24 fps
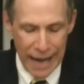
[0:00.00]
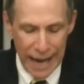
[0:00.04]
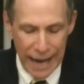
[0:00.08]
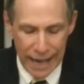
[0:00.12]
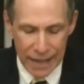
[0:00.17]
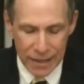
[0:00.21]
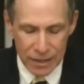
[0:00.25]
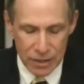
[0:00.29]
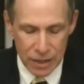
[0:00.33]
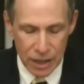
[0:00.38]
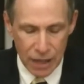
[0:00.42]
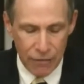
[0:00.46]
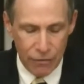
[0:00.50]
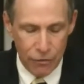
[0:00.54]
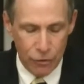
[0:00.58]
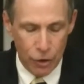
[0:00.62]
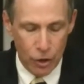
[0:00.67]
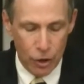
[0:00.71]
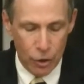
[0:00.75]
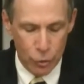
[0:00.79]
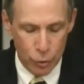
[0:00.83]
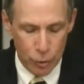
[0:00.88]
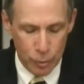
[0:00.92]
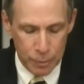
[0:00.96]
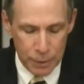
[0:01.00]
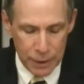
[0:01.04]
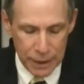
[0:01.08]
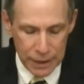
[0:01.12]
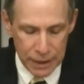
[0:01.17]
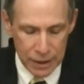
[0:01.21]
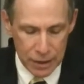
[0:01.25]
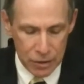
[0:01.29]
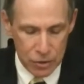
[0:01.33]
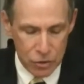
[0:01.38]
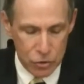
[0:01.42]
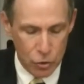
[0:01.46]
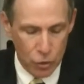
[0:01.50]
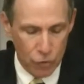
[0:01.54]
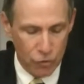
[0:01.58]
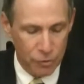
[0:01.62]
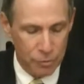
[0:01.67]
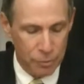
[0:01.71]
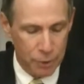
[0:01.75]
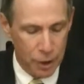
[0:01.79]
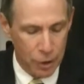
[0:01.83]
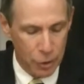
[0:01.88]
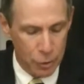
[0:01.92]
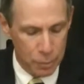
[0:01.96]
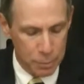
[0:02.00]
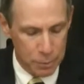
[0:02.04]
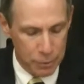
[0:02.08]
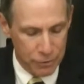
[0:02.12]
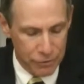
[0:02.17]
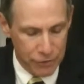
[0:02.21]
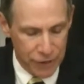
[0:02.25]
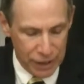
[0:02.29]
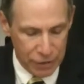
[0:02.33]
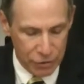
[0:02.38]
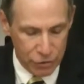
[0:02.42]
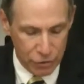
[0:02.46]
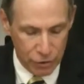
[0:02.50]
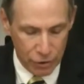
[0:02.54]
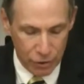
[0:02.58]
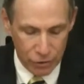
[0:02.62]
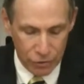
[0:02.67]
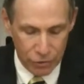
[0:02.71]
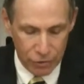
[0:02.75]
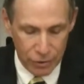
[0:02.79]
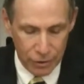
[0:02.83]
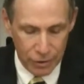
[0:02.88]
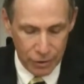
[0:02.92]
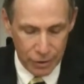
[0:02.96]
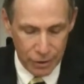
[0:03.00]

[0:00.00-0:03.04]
asking for other opinions or from other professionals.